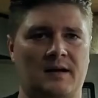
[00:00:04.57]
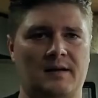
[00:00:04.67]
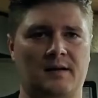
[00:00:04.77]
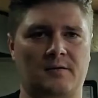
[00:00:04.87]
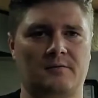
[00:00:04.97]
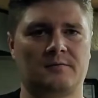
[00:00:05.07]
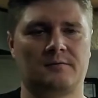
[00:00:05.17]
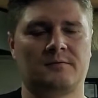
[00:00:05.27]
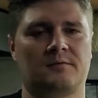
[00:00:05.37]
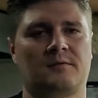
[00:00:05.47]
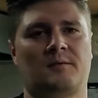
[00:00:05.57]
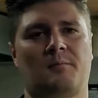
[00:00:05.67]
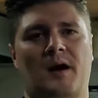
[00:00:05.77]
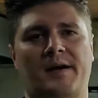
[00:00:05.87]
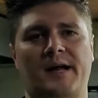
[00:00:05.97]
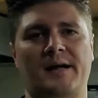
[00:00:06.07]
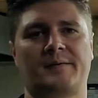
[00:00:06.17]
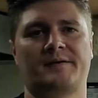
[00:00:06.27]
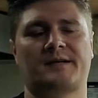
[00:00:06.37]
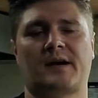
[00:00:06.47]
Hello, my name
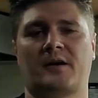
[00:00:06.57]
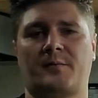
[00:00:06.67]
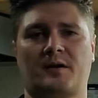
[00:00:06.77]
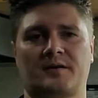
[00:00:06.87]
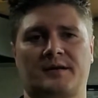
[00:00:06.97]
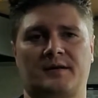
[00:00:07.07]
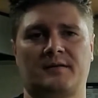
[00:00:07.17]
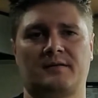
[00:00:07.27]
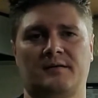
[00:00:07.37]
is Kerry Martell.